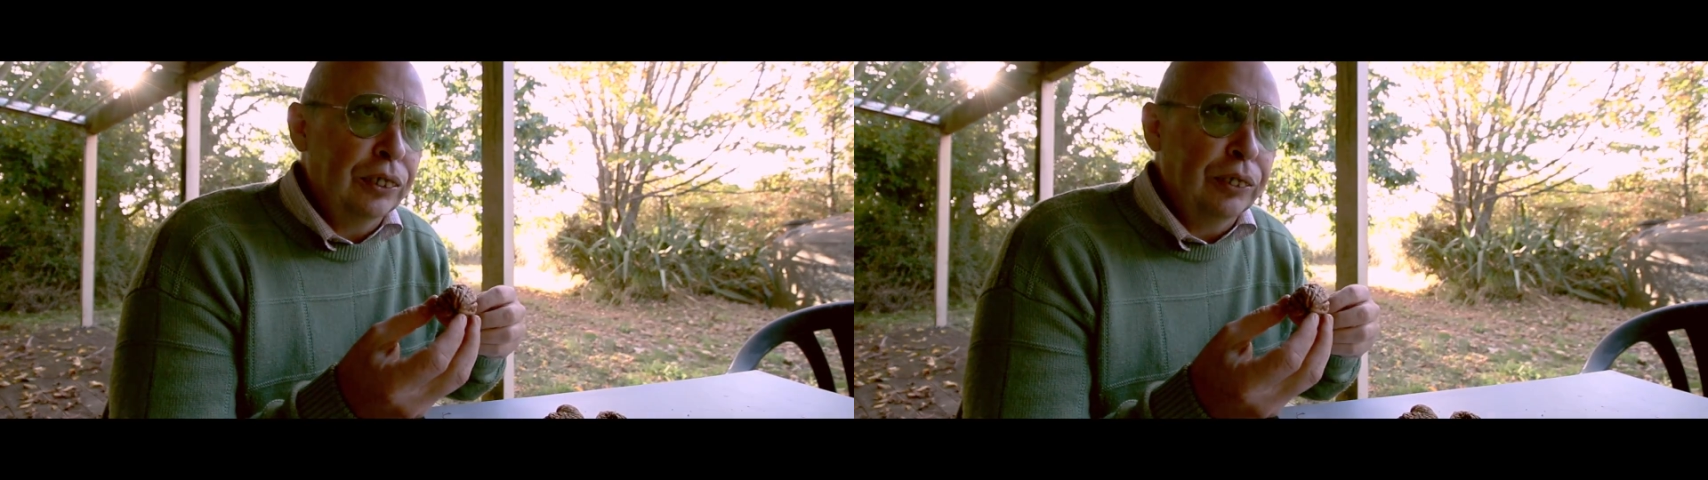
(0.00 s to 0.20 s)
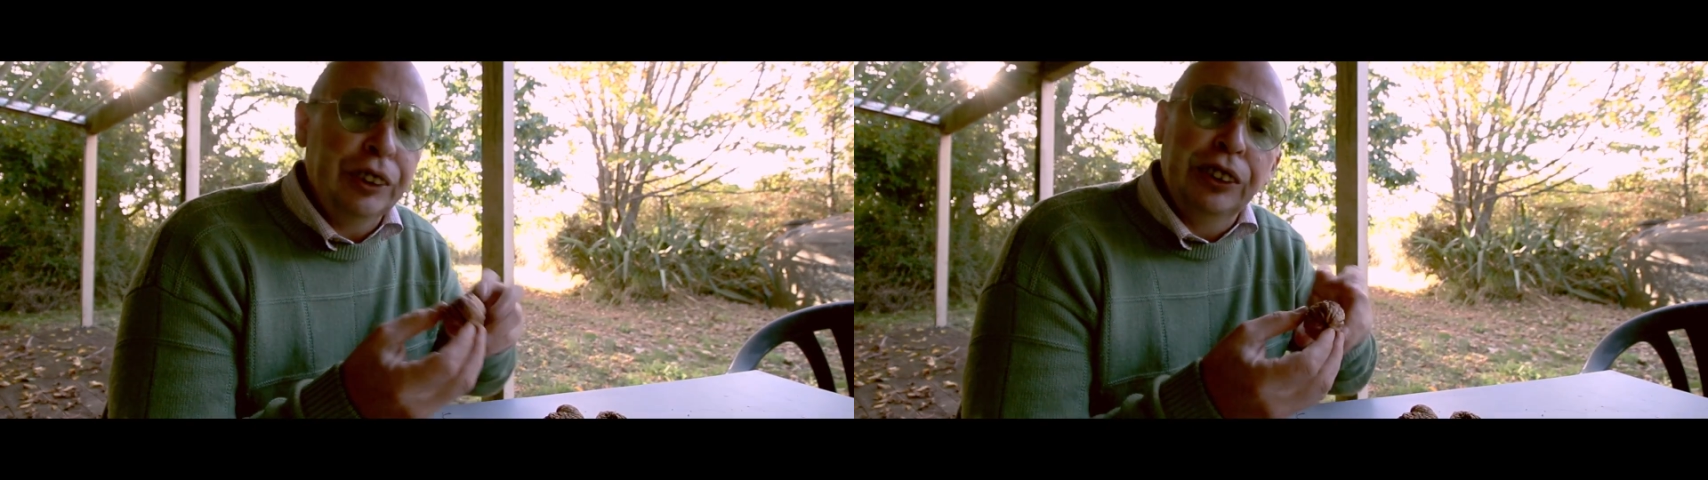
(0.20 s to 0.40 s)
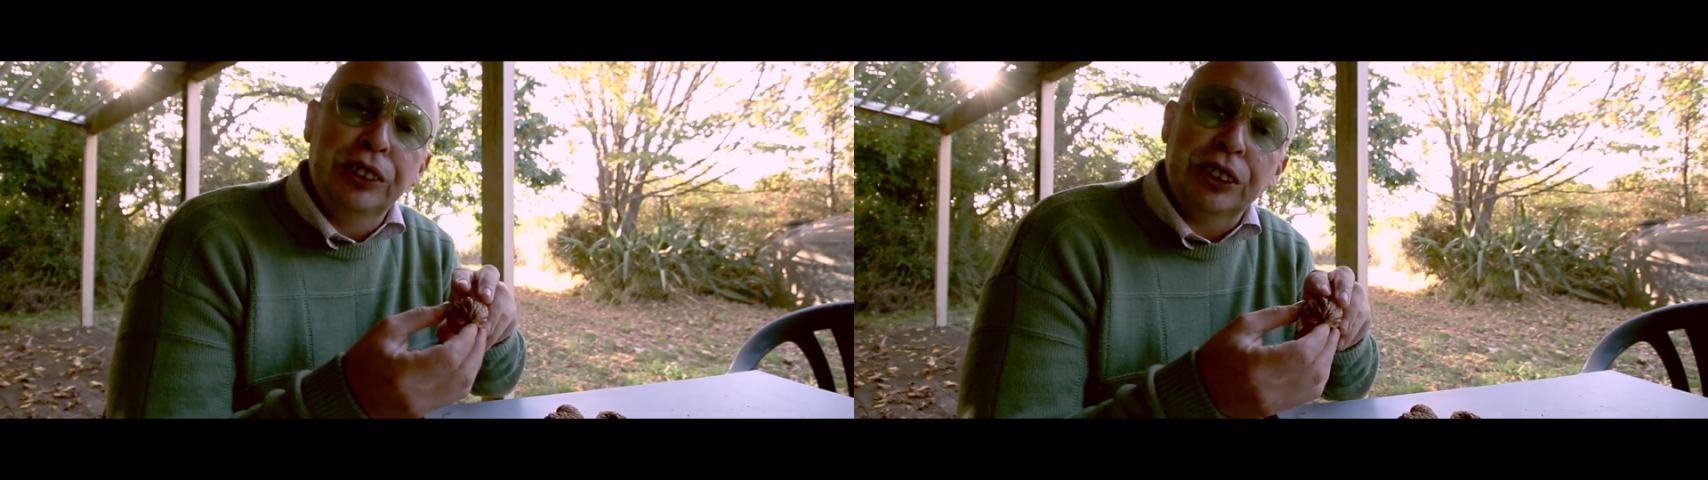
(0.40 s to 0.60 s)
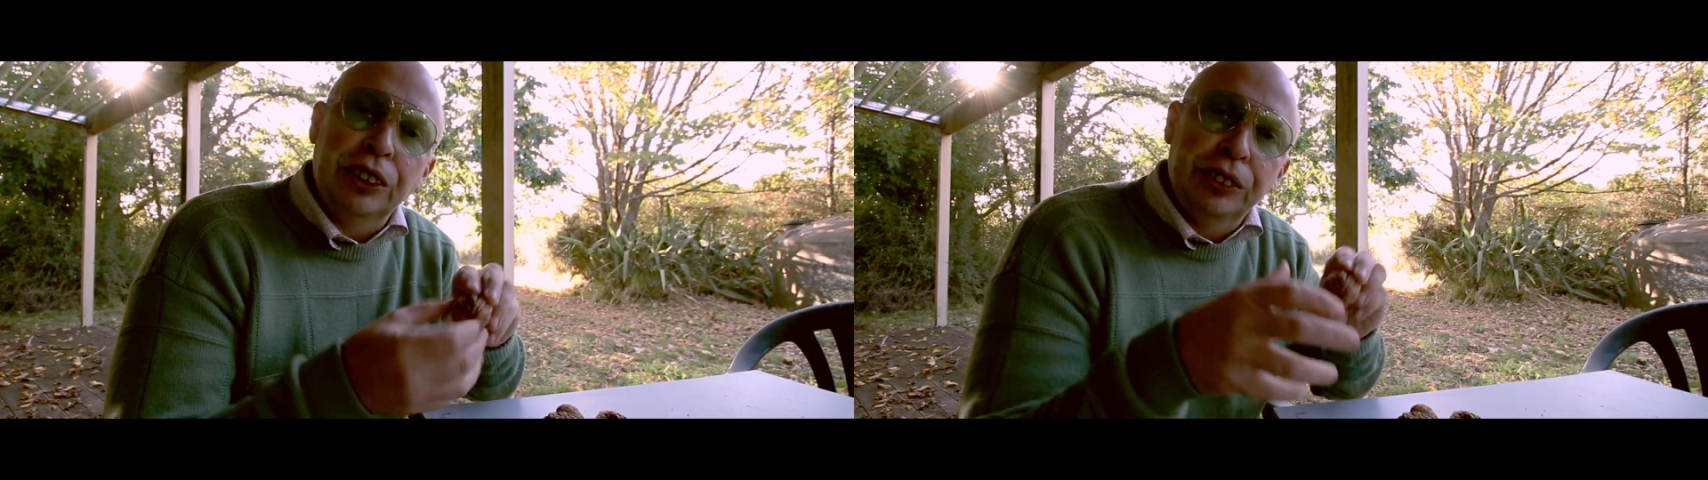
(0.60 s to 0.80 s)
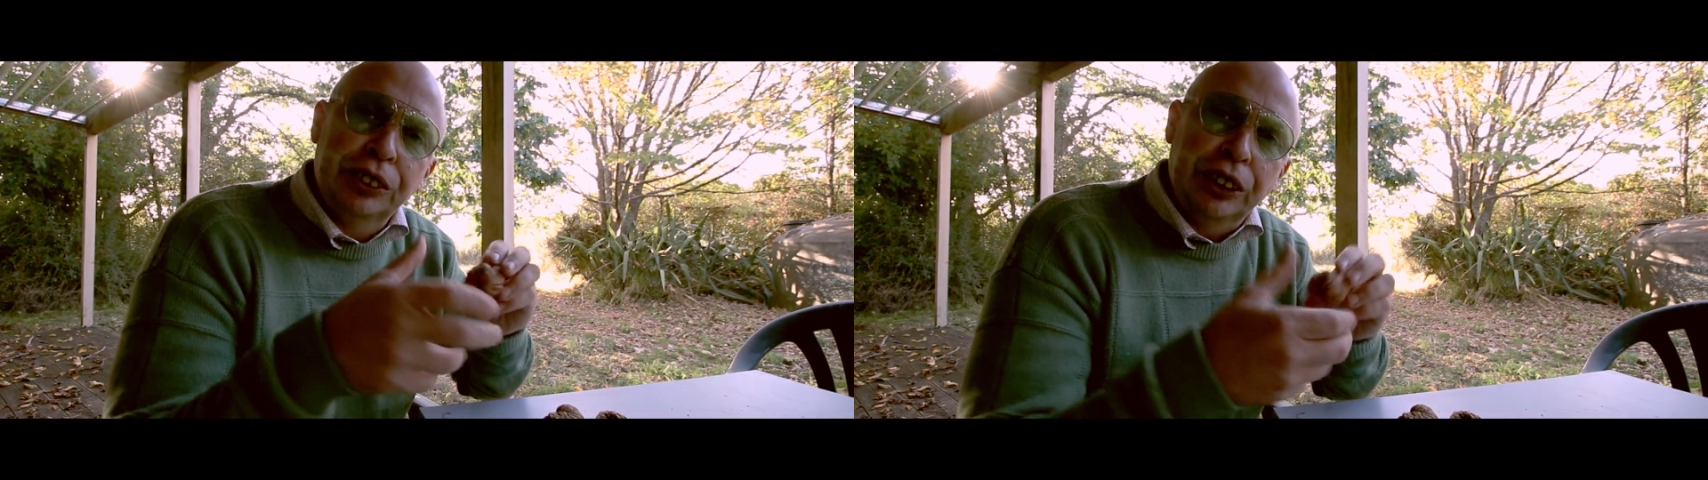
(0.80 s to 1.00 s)
will use,
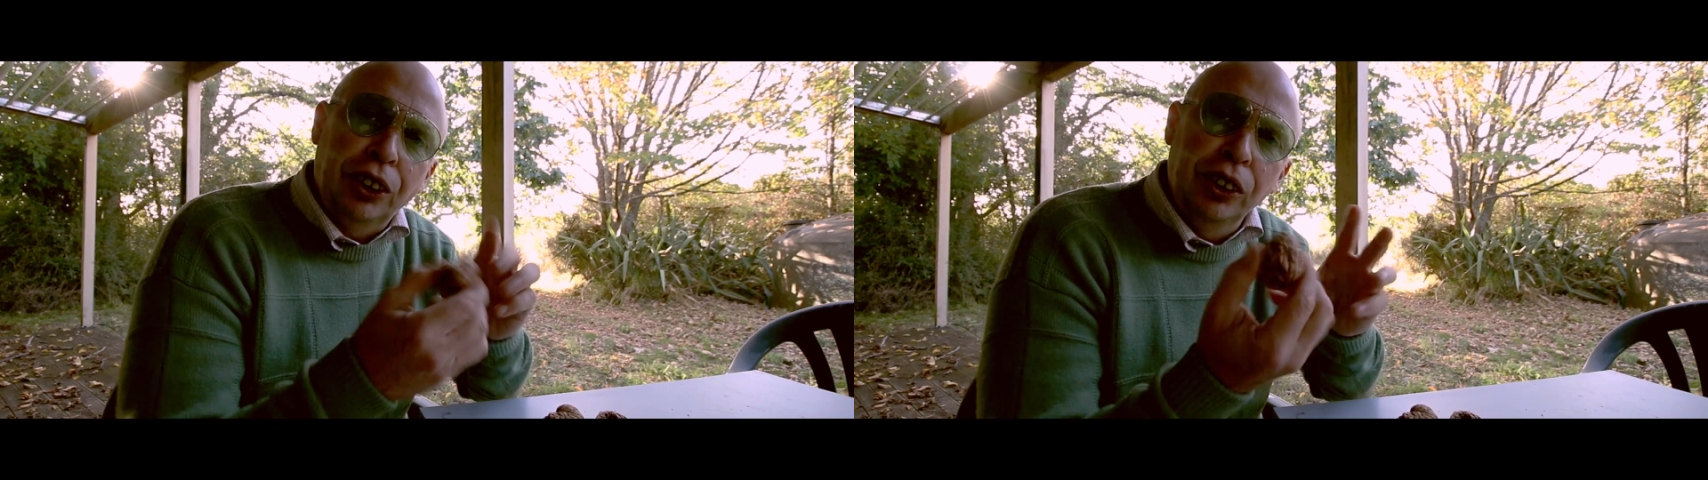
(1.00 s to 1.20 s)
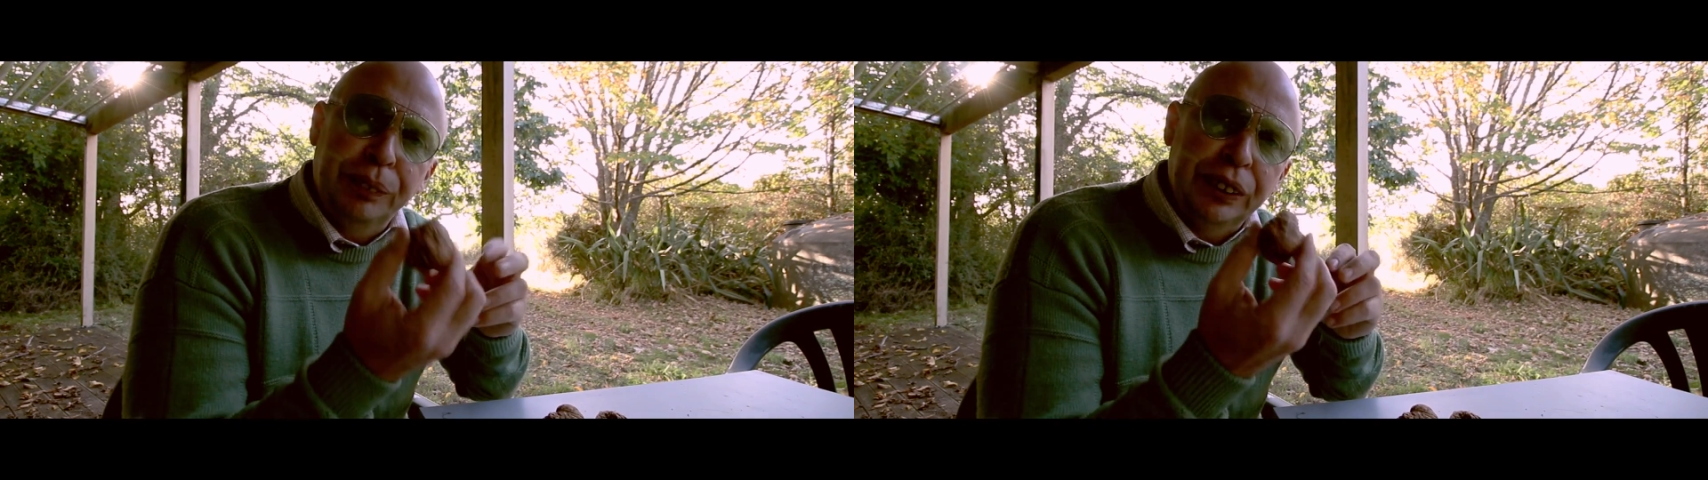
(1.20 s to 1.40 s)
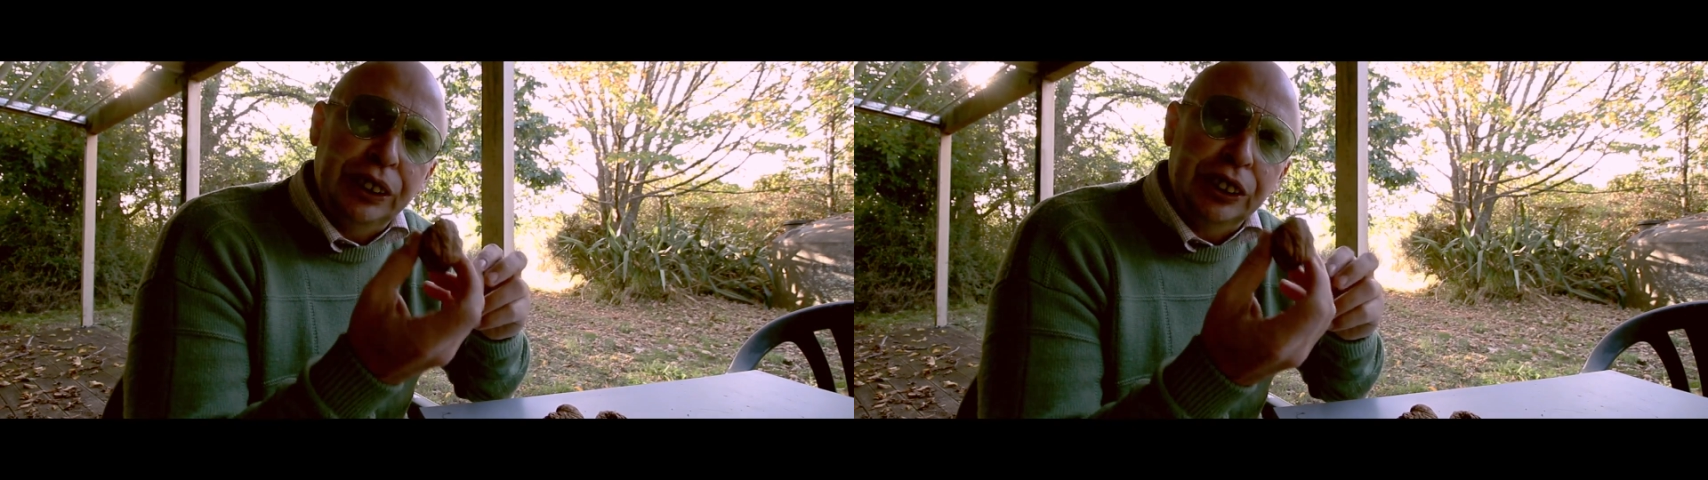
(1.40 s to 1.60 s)
to open